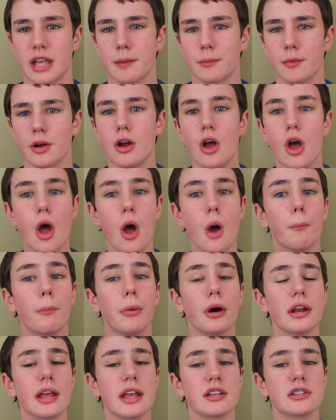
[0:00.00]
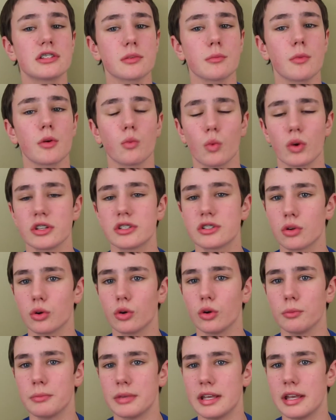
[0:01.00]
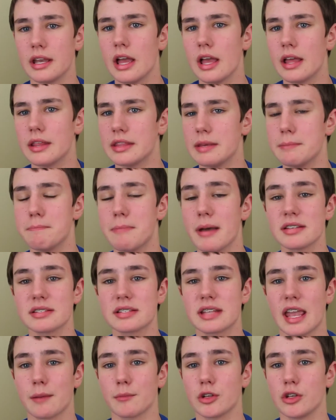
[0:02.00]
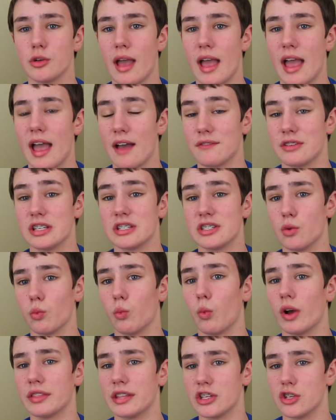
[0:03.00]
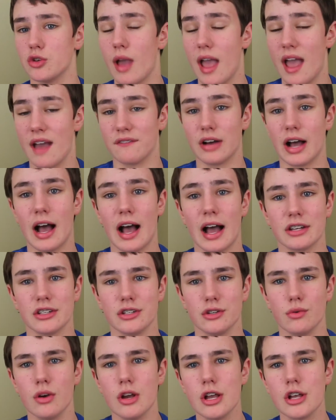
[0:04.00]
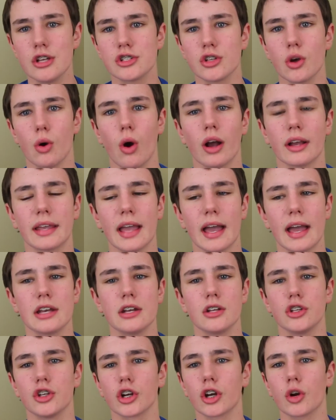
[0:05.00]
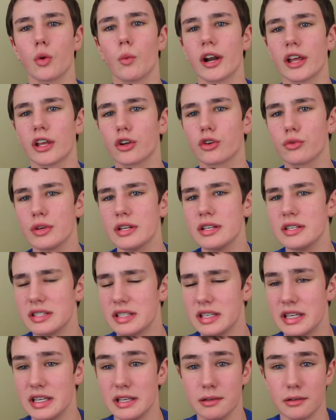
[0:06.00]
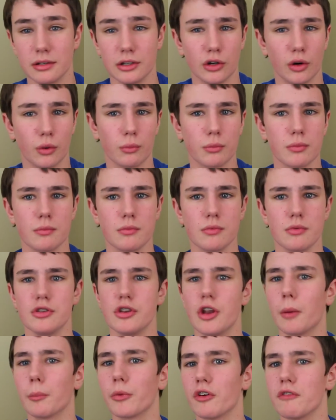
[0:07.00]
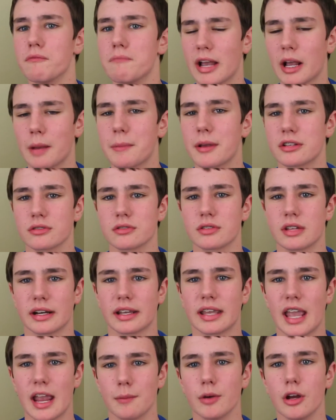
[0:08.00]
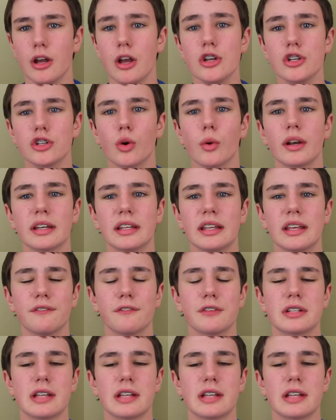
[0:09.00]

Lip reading: camera. But as someone once told me, the best camera you have is the one that you have on you. So again, you're going to want to increase the number of megapixels on a camera to go ahead and give